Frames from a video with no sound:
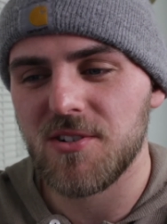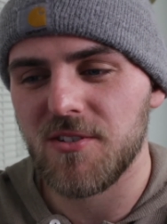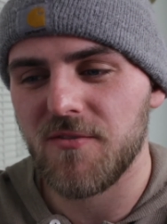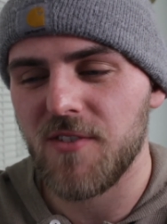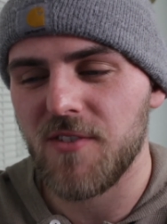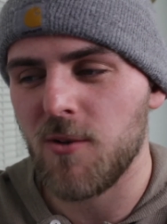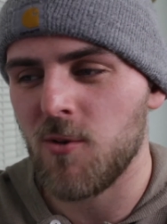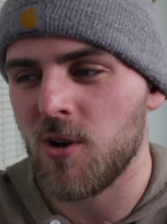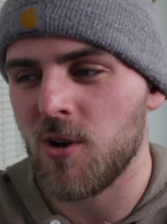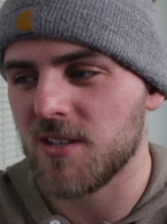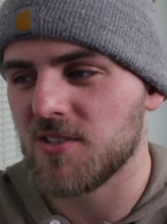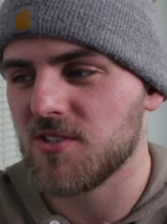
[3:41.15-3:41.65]
if I
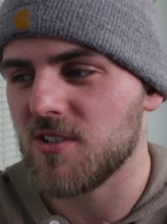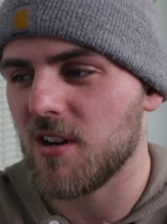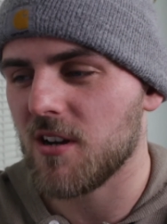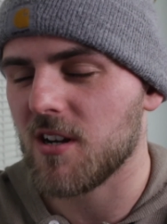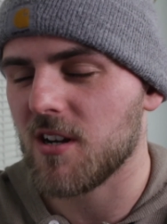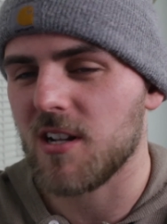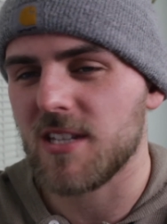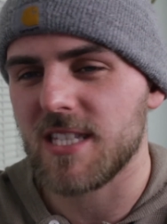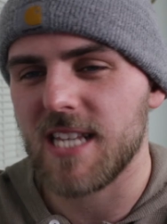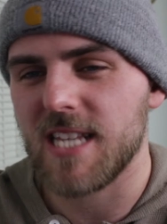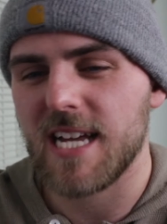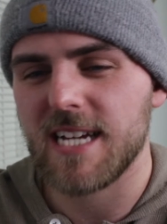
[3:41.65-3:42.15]
want to start
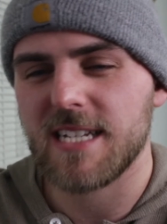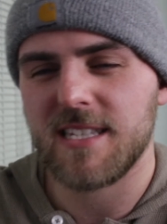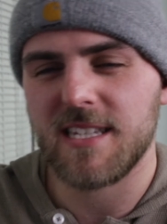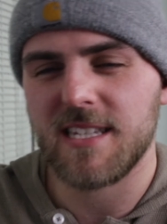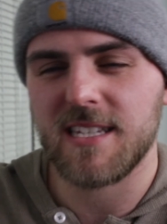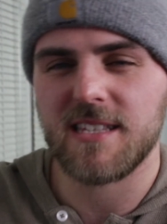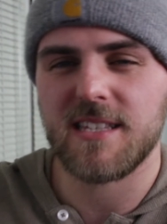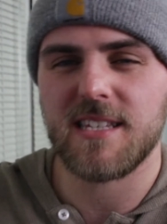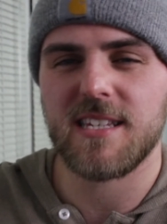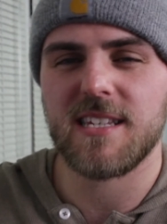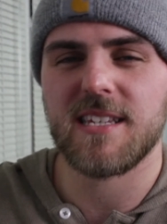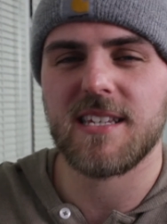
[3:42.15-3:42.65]
collecting
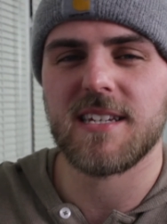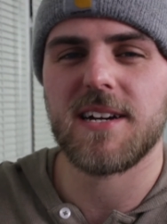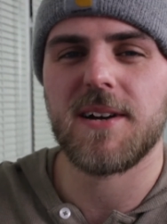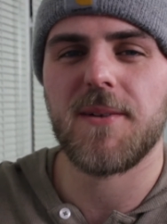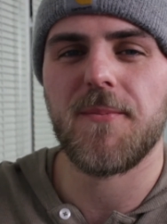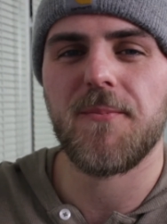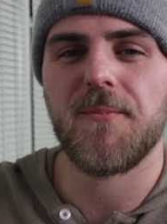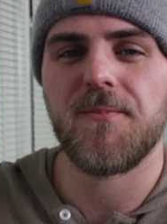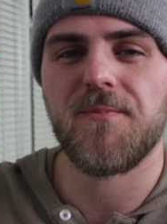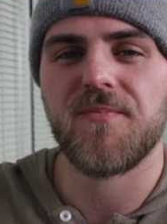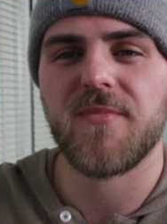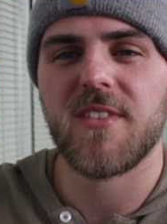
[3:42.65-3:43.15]

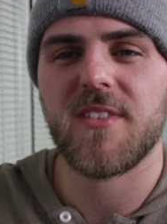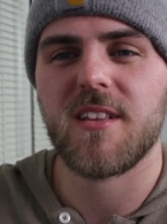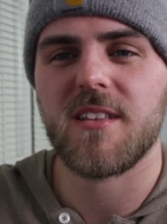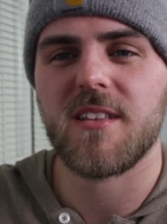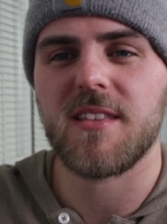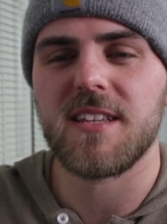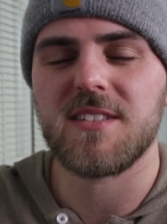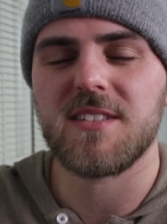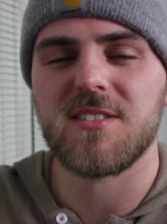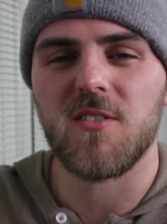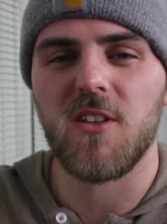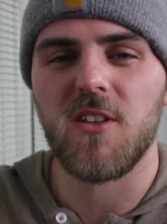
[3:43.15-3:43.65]
the
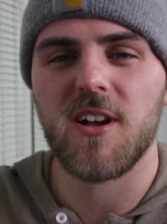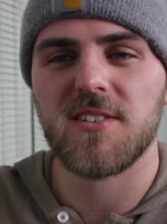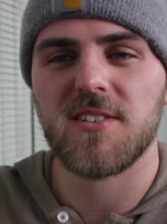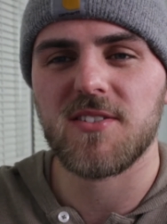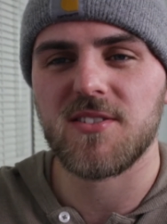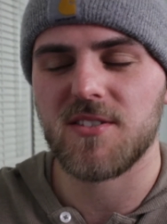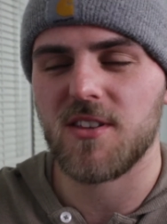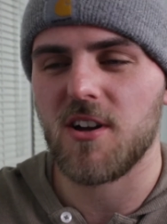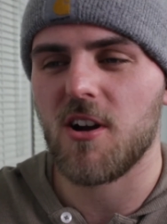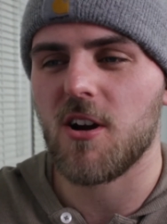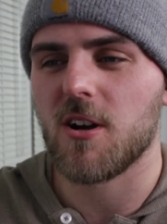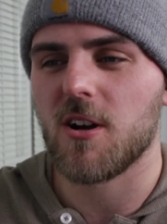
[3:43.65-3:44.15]
deluxe of
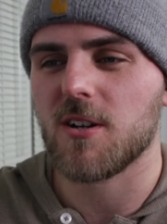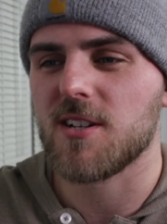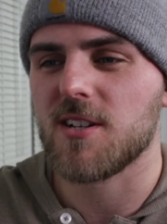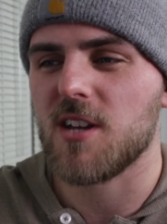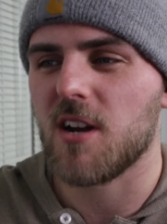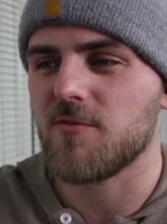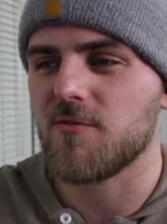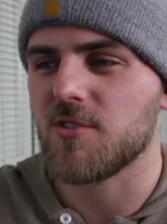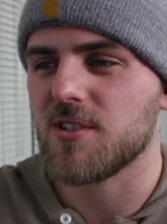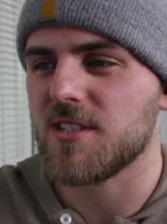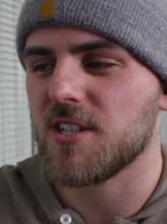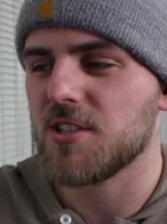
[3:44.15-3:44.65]
the
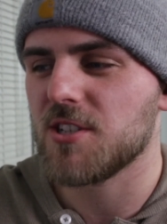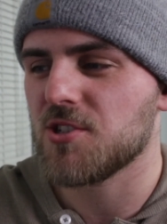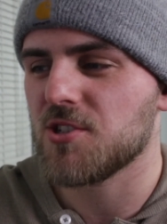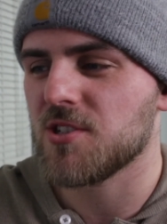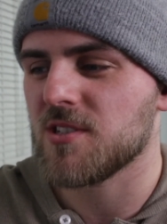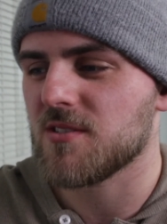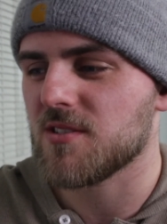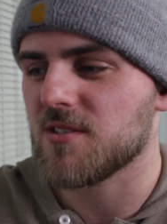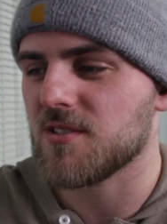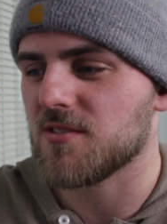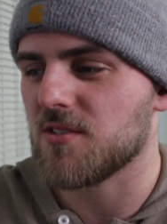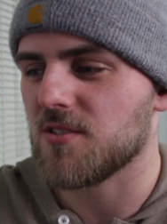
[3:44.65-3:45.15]
hardcover editions,
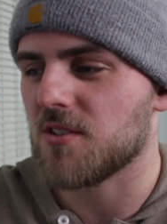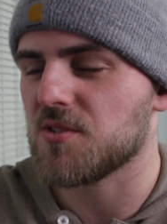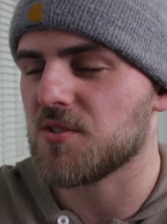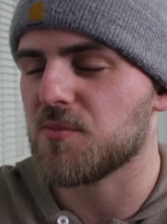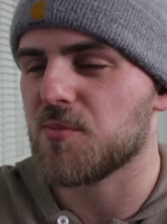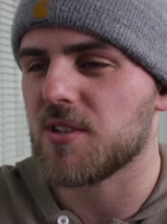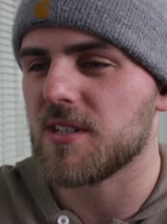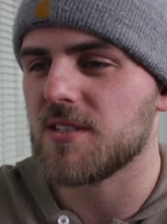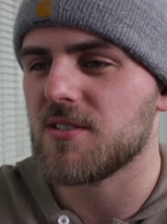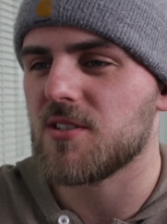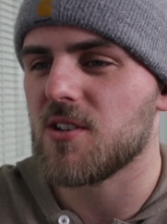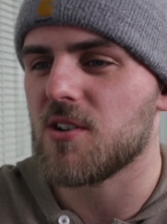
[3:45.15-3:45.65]
because those are
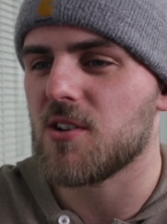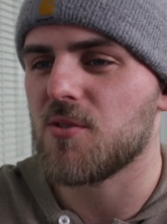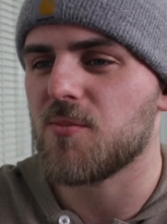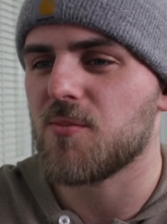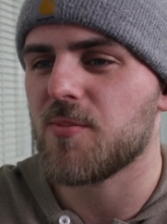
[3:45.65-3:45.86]
pretty dope.